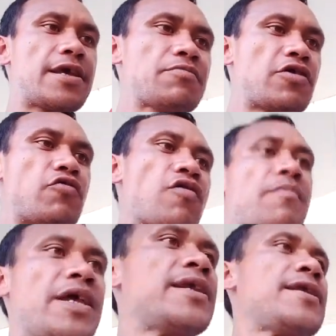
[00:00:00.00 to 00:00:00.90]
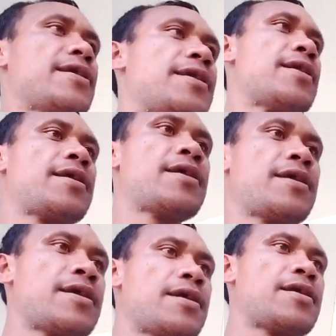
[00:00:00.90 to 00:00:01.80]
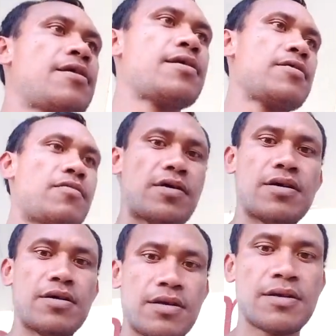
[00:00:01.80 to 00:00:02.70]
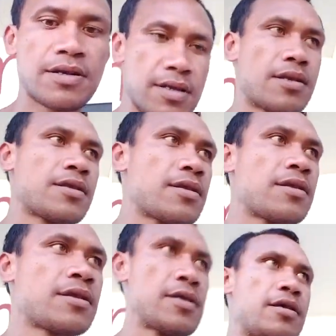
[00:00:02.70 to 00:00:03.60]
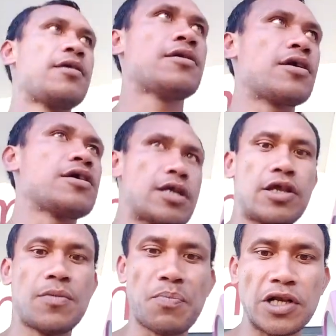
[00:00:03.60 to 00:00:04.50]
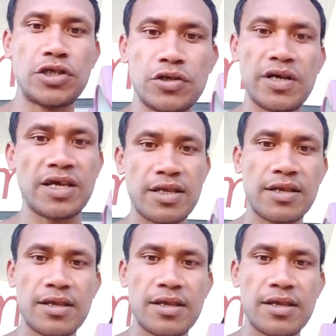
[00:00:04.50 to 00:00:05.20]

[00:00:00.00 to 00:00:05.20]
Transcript: Give me a draw, man. Go. What? Look at how to punch your head.